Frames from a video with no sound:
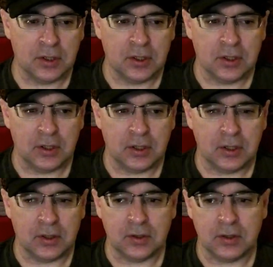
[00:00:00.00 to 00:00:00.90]

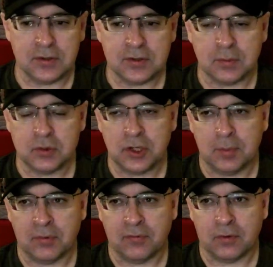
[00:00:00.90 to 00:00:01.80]
in some shape or
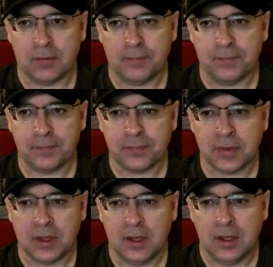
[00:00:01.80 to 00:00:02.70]
form.
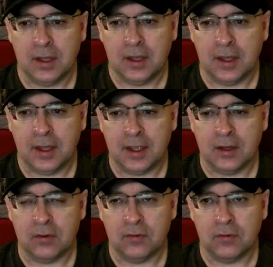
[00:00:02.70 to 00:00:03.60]
And
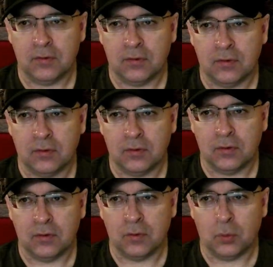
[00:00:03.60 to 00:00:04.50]

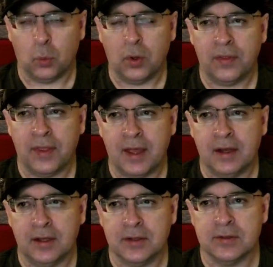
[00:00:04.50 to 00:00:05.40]
what that
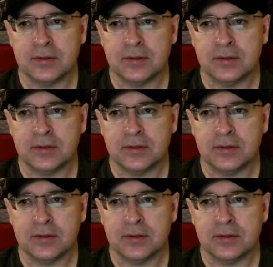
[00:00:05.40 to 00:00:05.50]
is